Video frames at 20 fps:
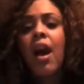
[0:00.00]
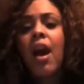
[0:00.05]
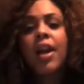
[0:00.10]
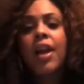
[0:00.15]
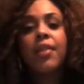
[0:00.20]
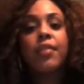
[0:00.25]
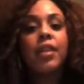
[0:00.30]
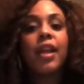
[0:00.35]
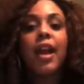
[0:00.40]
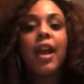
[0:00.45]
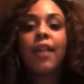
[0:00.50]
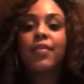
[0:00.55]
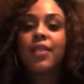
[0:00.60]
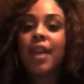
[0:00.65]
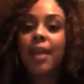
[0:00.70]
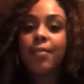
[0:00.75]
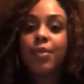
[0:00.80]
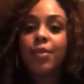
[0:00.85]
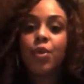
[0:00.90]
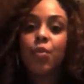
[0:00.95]
I didn't really have
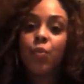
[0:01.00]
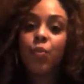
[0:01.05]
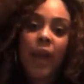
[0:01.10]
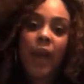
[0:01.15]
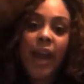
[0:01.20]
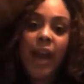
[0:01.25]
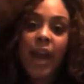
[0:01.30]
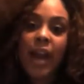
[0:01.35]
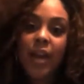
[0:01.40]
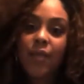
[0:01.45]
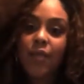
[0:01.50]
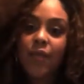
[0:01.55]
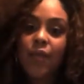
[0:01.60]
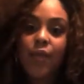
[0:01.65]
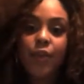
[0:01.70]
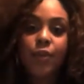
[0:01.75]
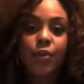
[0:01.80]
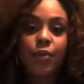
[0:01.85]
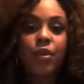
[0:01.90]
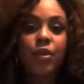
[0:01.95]
time to wait
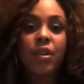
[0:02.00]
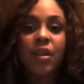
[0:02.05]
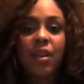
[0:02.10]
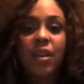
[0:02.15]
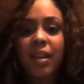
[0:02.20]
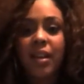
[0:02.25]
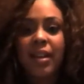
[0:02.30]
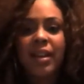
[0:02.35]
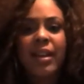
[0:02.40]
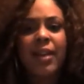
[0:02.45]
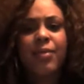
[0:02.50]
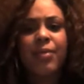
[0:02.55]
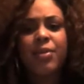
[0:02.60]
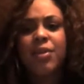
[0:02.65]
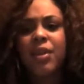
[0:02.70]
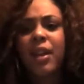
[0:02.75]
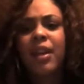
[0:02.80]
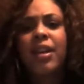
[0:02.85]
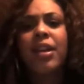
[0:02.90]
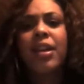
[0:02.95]
for a new look, and I
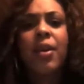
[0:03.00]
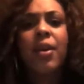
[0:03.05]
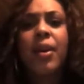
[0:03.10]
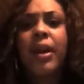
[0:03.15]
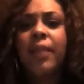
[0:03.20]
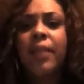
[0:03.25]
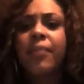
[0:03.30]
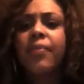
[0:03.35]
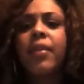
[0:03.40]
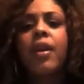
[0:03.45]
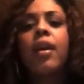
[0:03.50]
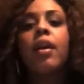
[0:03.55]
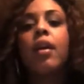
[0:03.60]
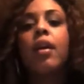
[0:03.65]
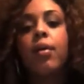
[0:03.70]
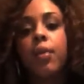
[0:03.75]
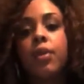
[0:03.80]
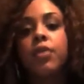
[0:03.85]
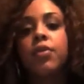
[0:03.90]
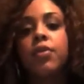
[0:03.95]
was like, you know what,
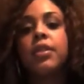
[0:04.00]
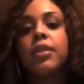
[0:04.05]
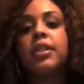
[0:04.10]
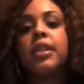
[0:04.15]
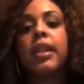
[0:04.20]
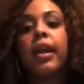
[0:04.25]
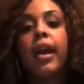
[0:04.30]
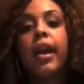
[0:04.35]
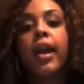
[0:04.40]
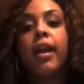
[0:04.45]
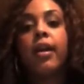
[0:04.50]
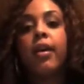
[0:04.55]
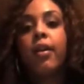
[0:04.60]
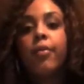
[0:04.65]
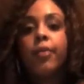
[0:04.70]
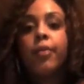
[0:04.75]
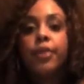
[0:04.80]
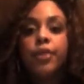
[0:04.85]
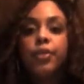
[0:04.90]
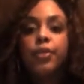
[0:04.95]
I want to do this today, I
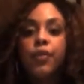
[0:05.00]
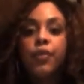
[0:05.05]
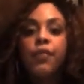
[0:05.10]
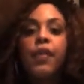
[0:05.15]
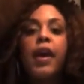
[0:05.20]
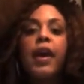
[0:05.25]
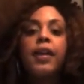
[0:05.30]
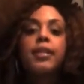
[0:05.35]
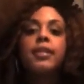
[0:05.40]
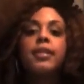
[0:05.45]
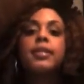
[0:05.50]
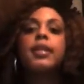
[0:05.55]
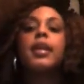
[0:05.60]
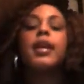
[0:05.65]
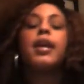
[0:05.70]
want to do it fast,